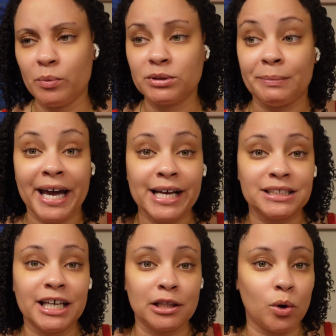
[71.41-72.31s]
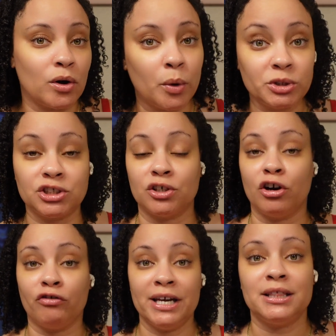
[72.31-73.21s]
My hair's getting longer, which is a
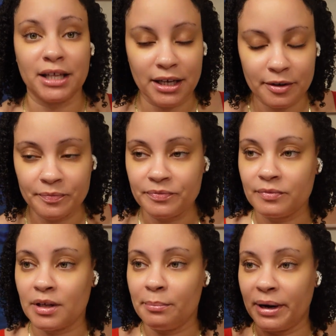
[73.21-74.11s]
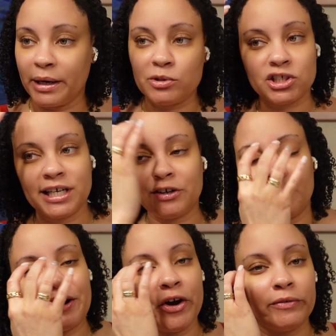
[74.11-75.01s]
great thing, but it was just getting on
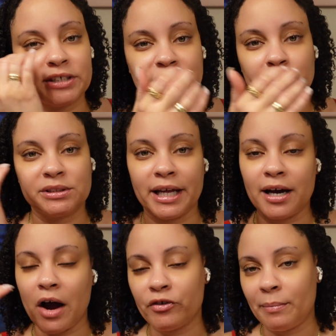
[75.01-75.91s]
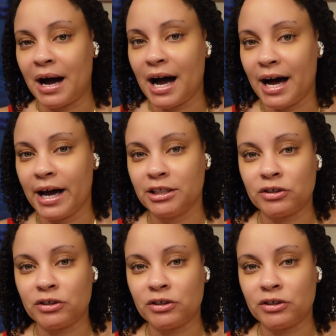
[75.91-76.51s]
my nerves because it was like covering my eyes.